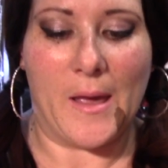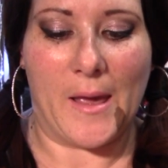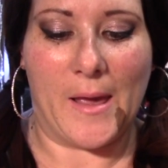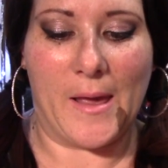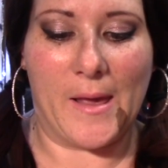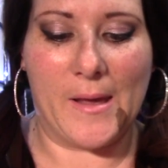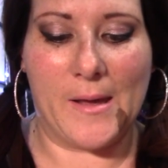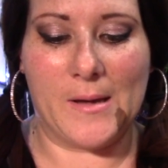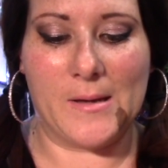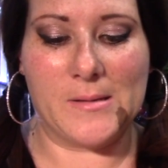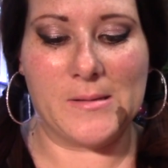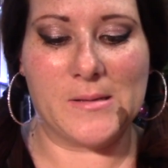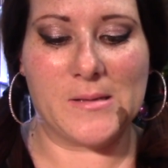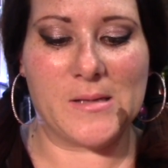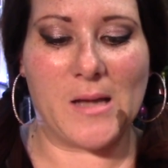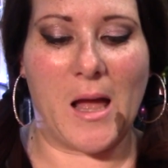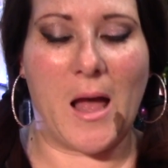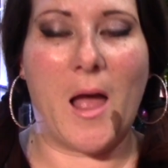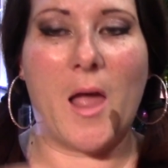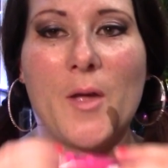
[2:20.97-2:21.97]
And
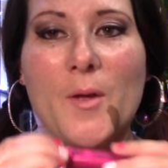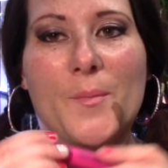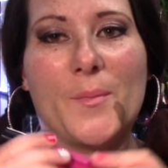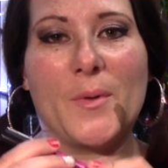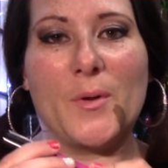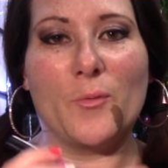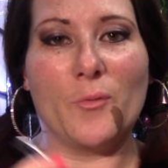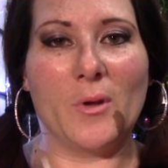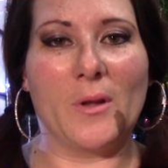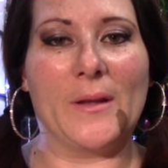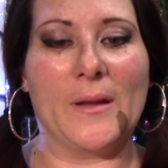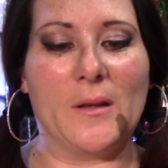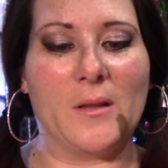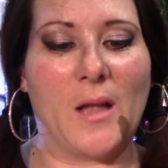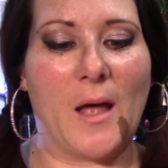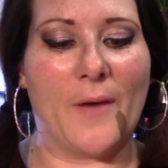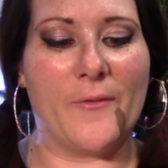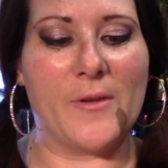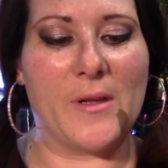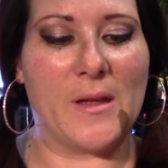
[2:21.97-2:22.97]
I've been really
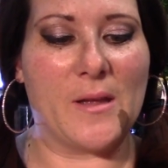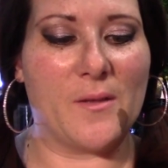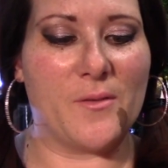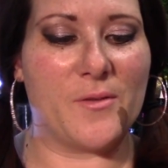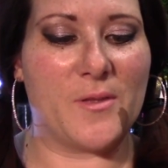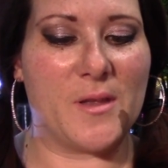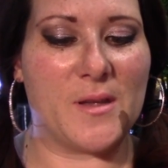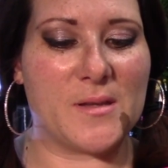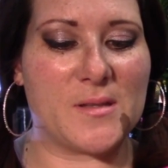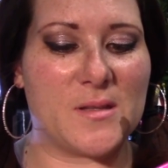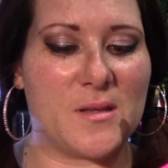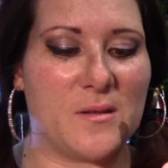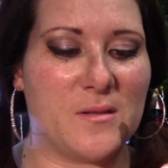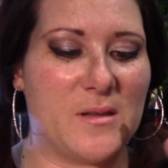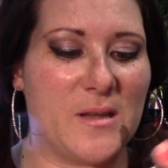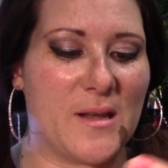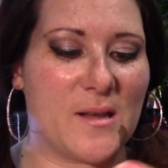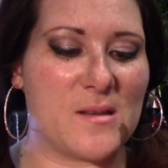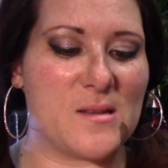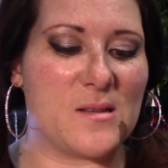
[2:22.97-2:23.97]
loving this
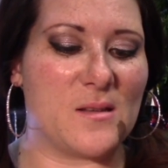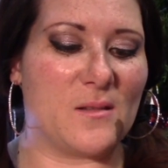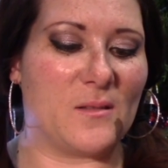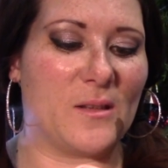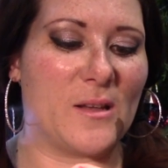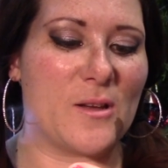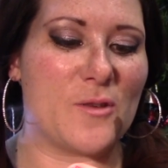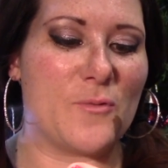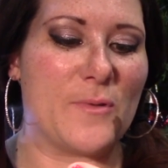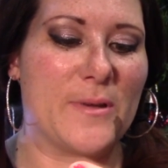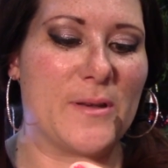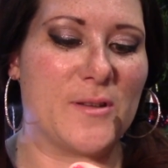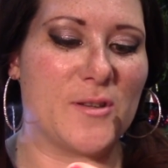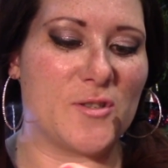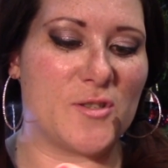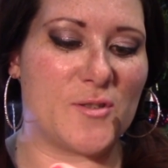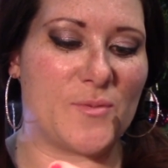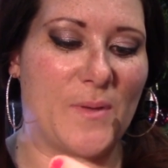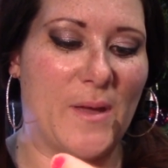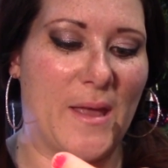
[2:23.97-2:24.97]
NYX Liquid
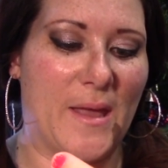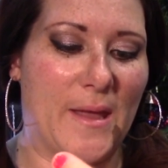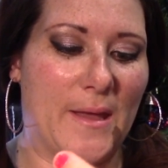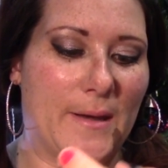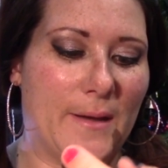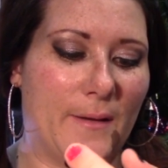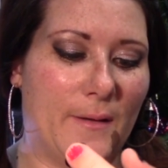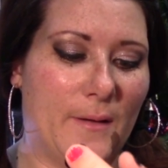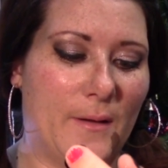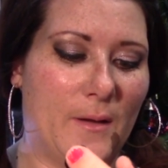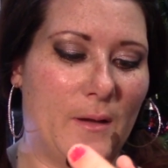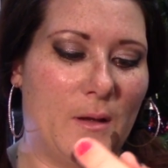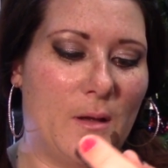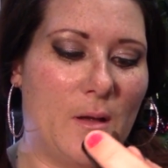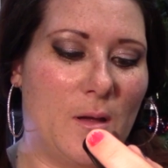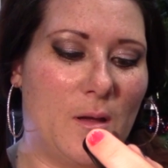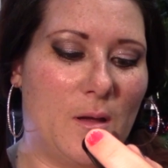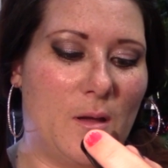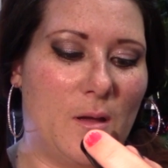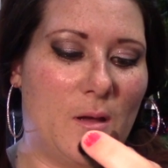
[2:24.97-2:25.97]
Suede
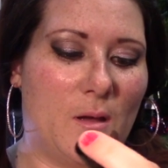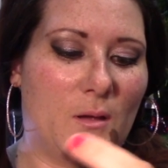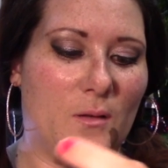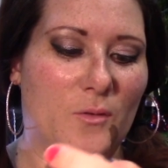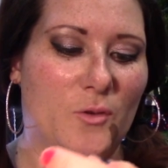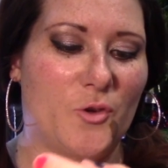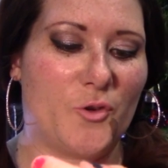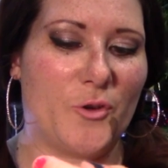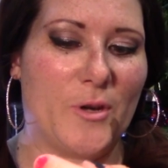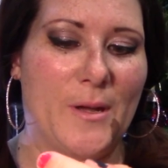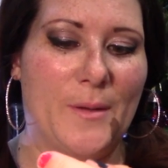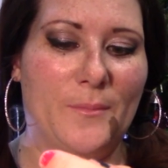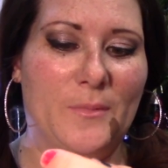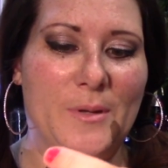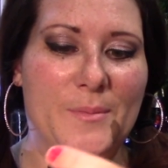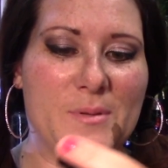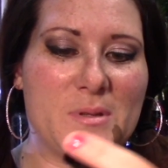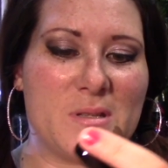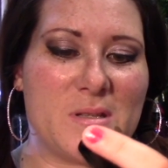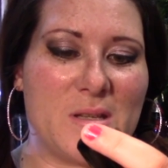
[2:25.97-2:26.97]
Cream
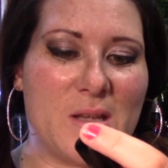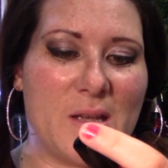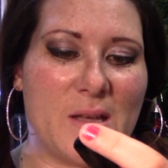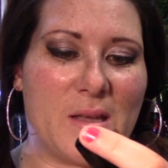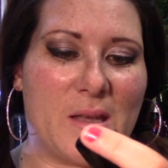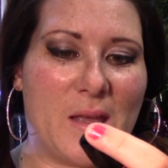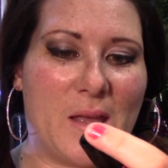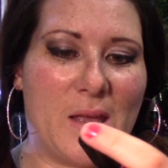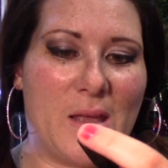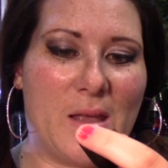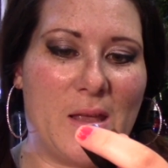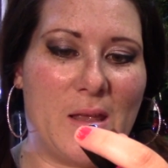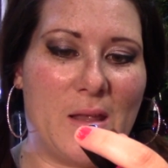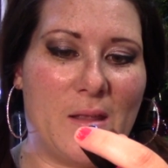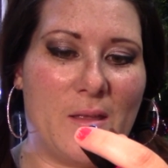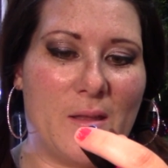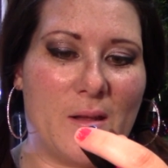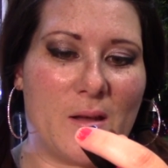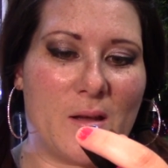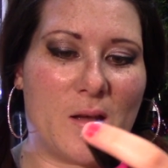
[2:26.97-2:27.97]
Lipstick
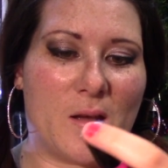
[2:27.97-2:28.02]
in the